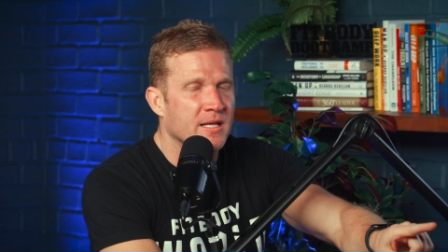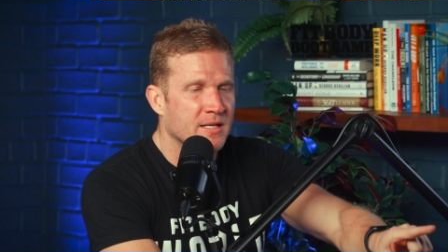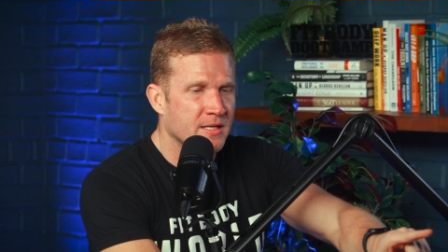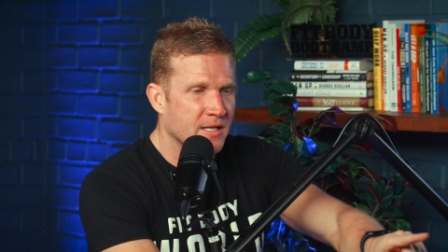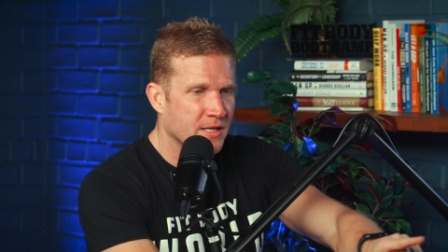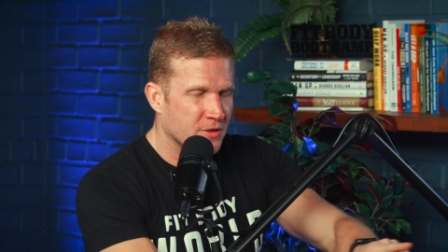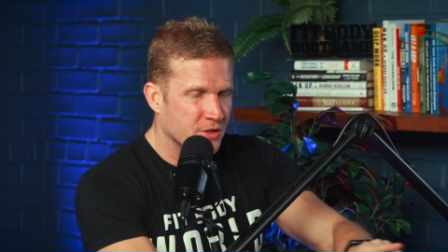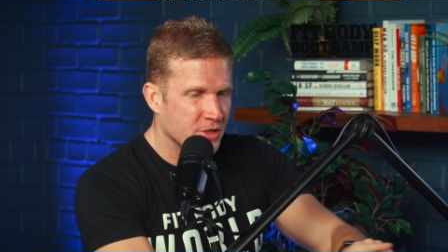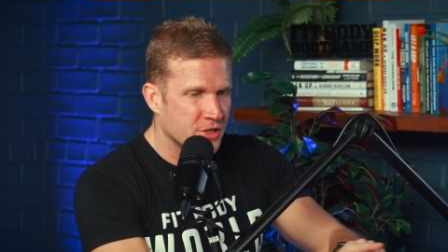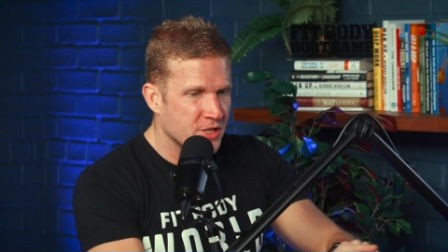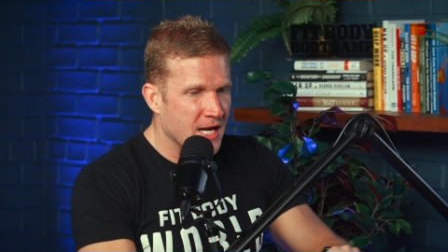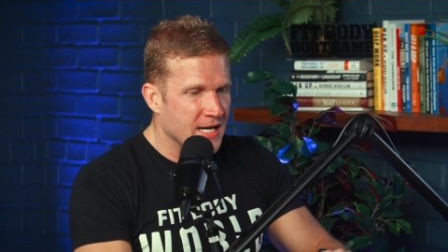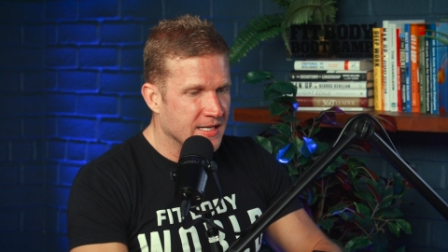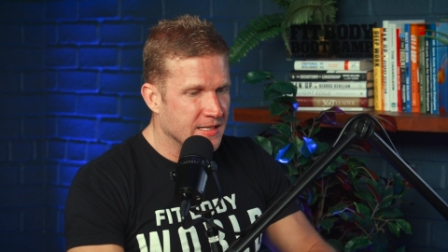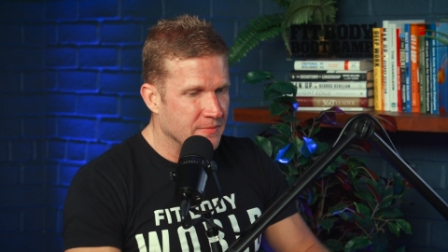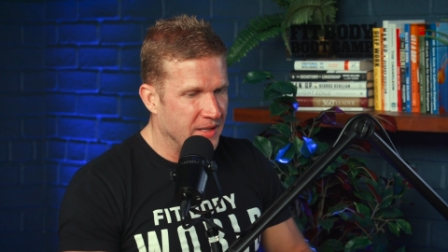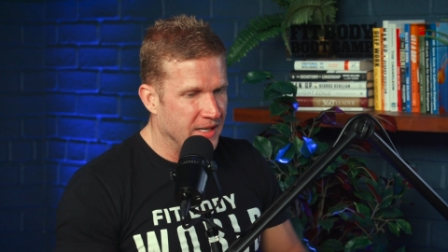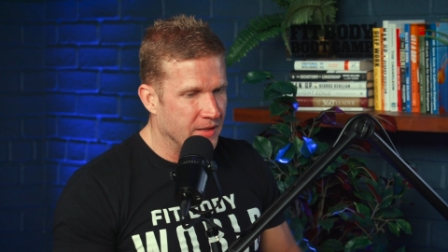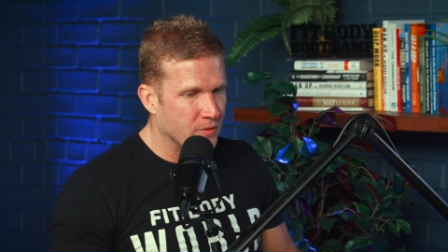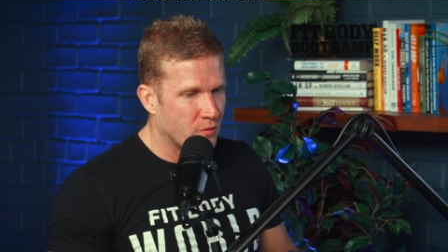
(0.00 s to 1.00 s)
and to interject,
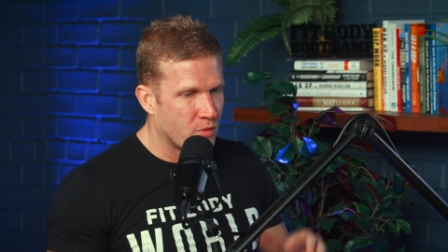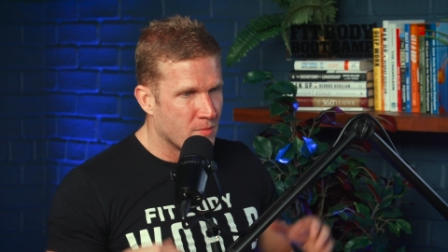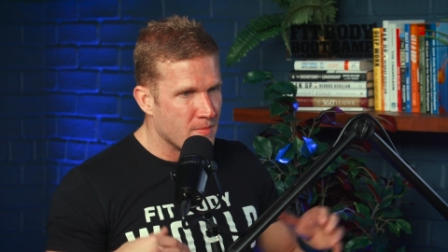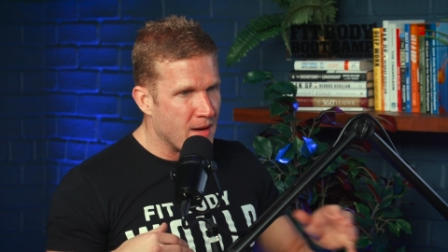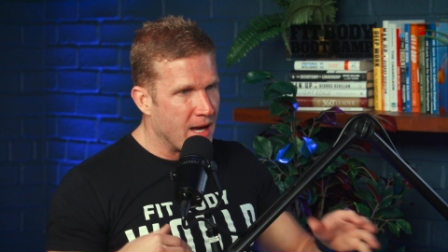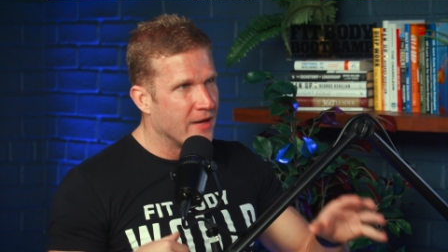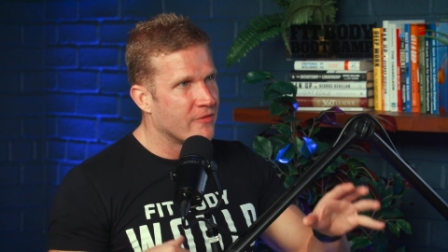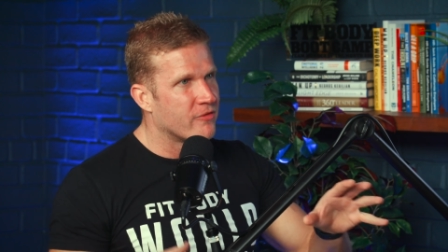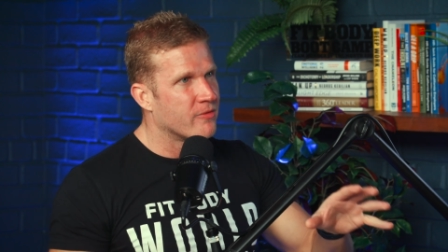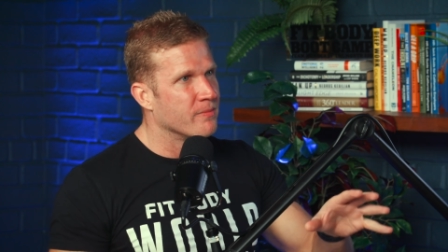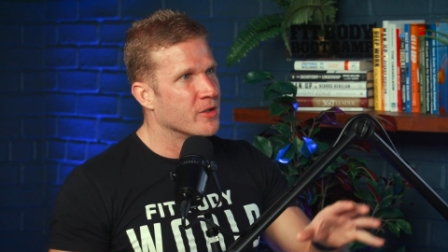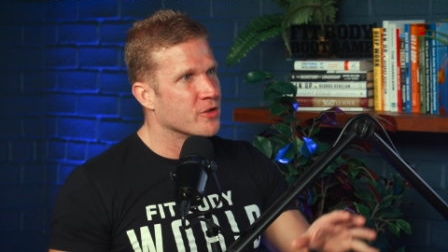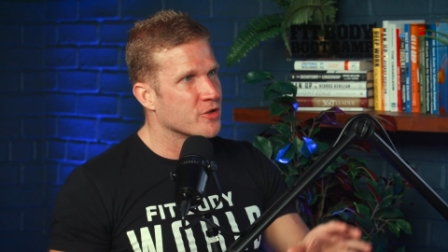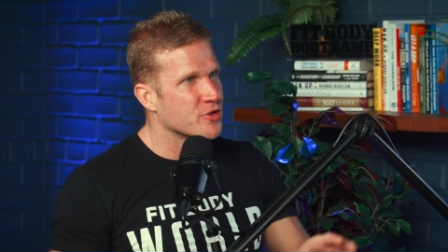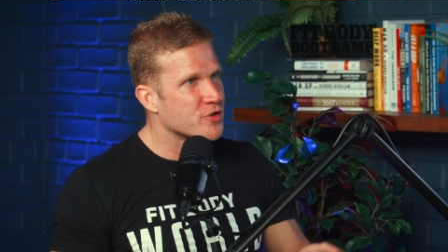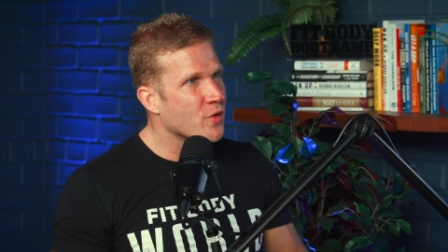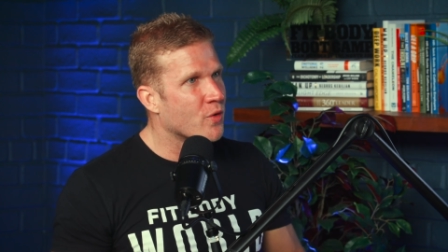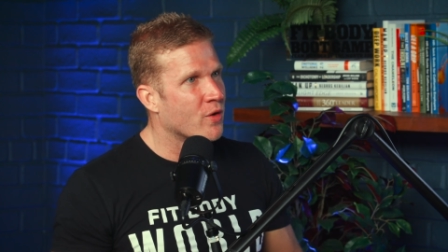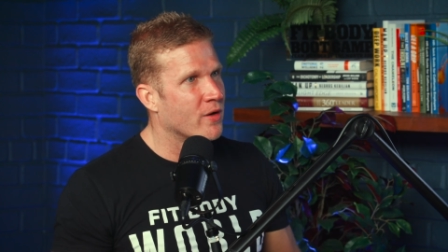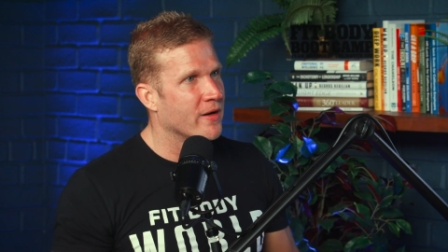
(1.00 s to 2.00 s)
I mean, it reminded from your
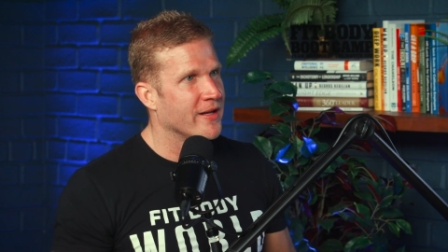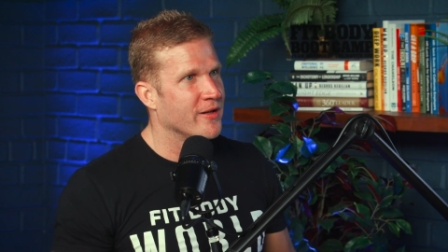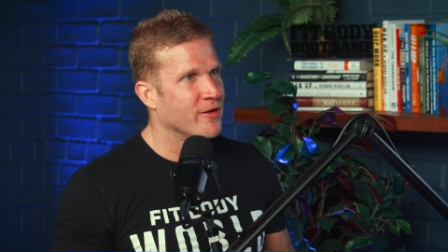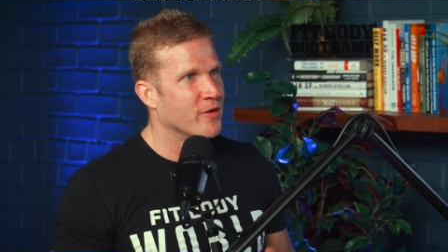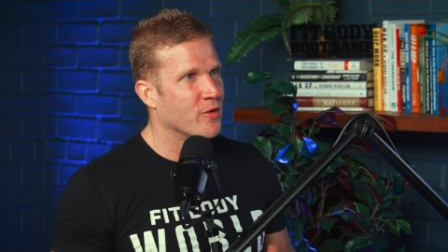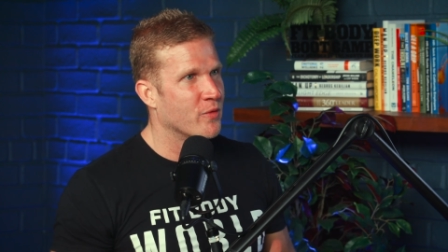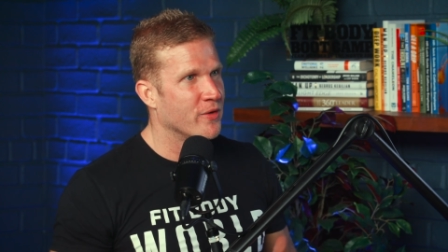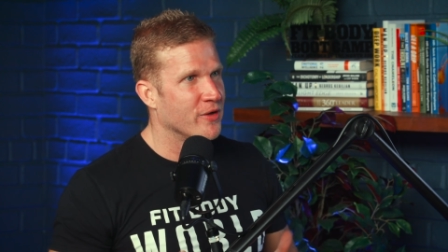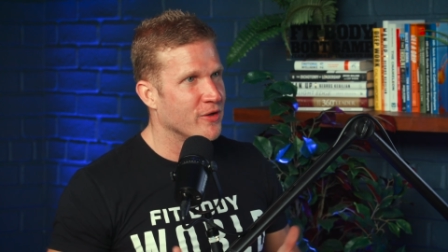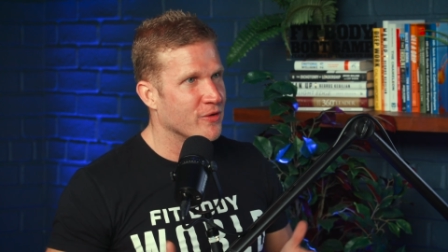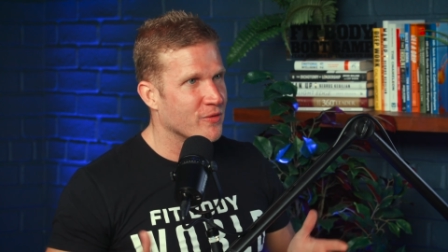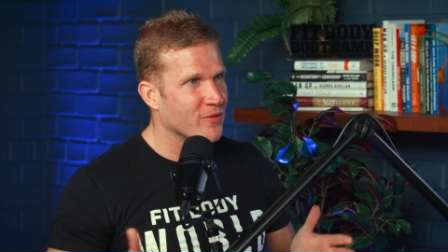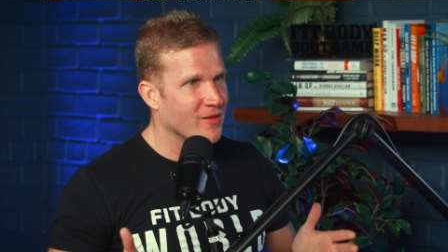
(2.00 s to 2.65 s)
story. You know, mm-hmm. when you